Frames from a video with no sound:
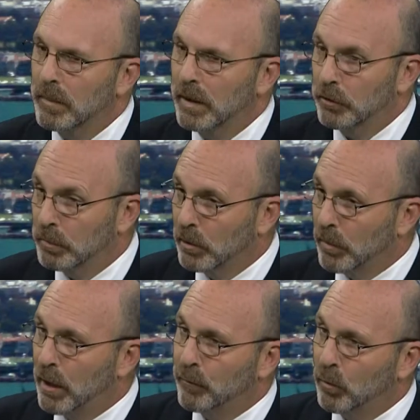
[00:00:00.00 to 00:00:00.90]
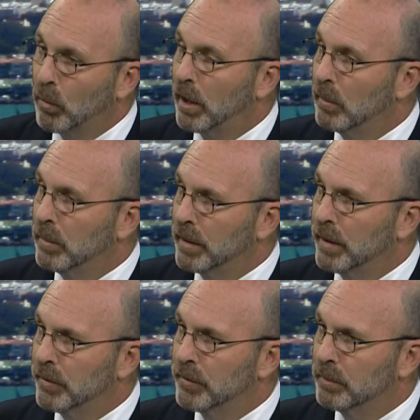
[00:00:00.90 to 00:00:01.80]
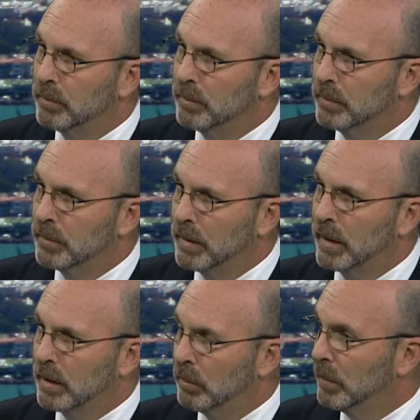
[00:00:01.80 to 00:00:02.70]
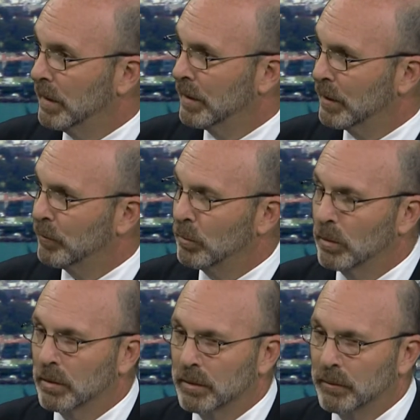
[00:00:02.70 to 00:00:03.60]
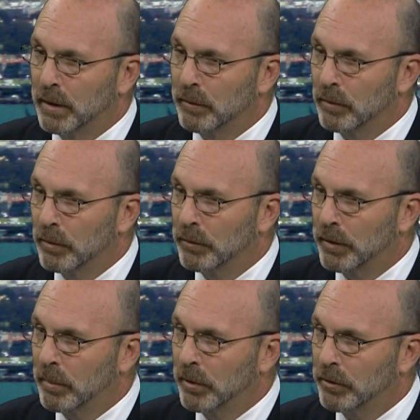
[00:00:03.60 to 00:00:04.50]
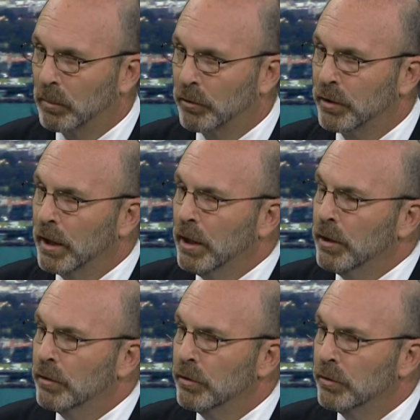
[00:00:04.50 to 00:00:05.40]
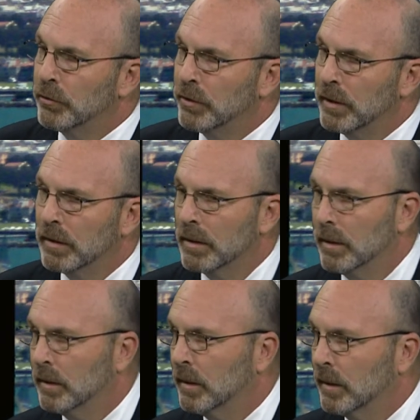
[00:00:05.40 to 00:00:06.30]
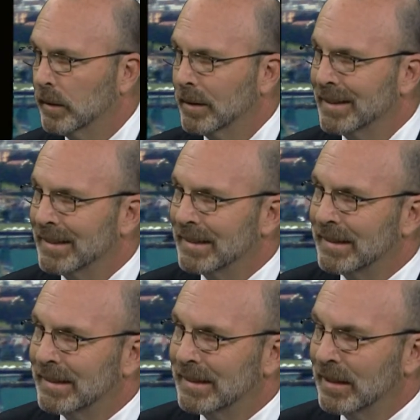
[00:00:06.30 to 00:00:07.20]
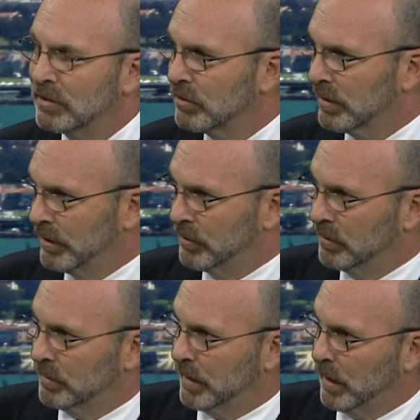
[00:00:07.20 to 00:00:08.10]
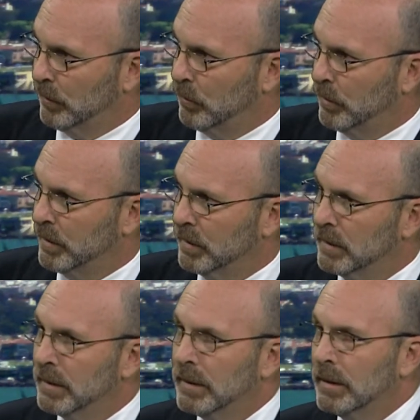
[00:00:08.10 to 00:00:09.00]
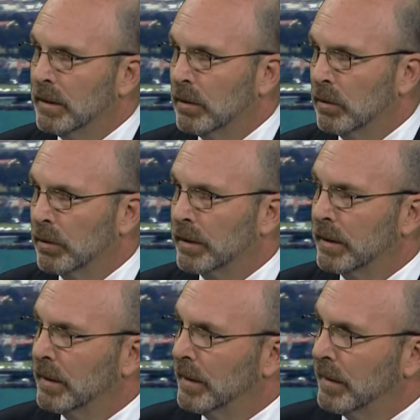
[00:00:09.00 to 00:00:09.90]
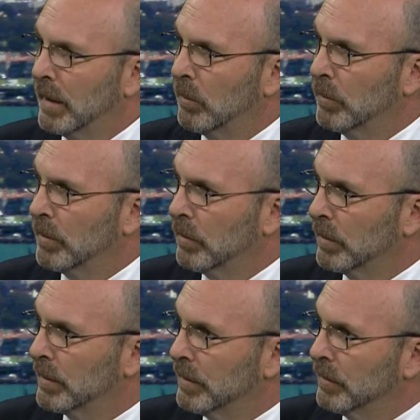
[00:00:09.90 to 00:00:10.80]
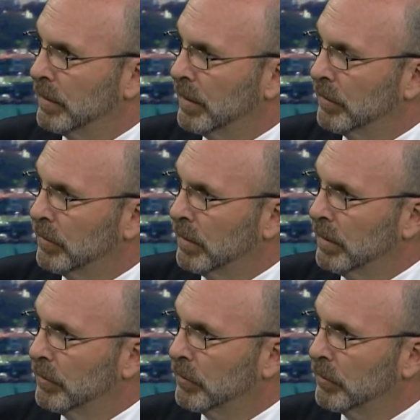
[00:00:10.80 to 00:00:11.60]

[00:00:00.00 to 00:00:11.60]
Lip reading: has been around for a while but has taken a beating, if you will, in favor of STEM-based approach, do you see the legislature in California looking at that when they're looking at